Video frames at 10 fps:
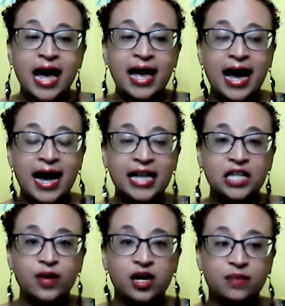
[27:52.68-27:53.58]
I
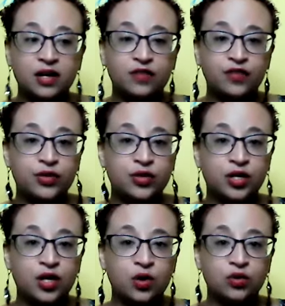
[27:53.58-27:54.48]
highly recommend for you to
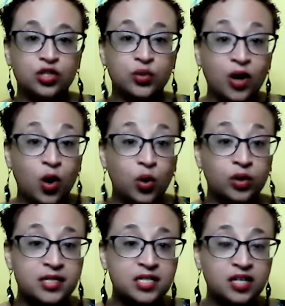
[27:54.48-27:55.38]
go to a
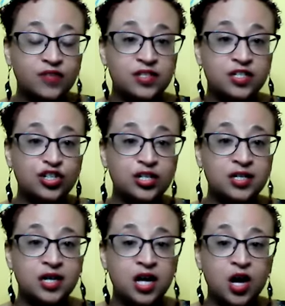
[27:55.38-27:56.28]
holistic
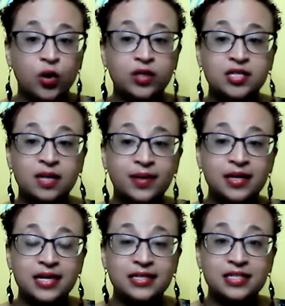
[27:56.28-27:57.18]
physician or
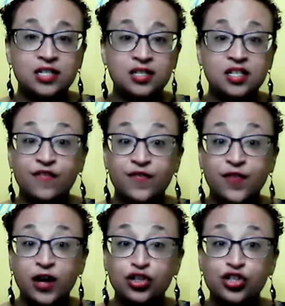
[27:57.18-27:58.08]
somebody that does
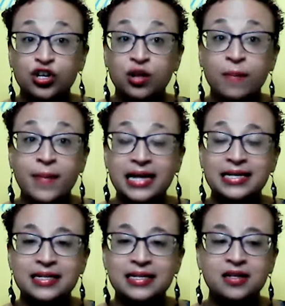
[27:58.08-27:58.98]
functional
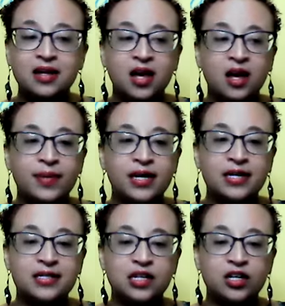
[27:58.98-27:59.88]
medicine
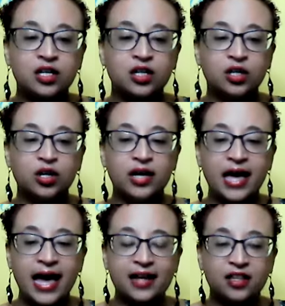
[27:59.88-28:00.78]
because they're going to look
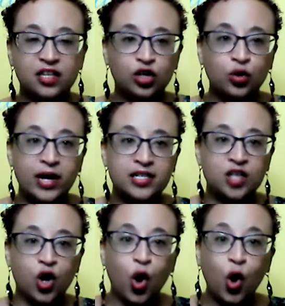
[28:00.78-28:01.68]
at you as
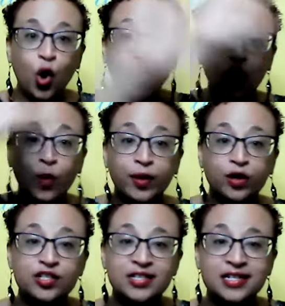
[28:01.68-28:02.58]
a whole
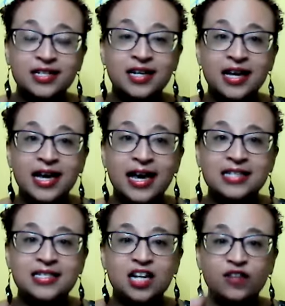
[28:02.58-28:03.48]
person
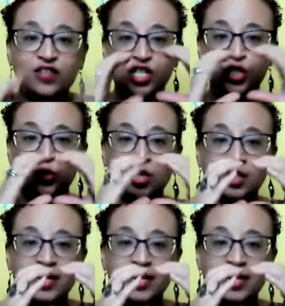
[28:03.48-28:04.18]
instead of just through the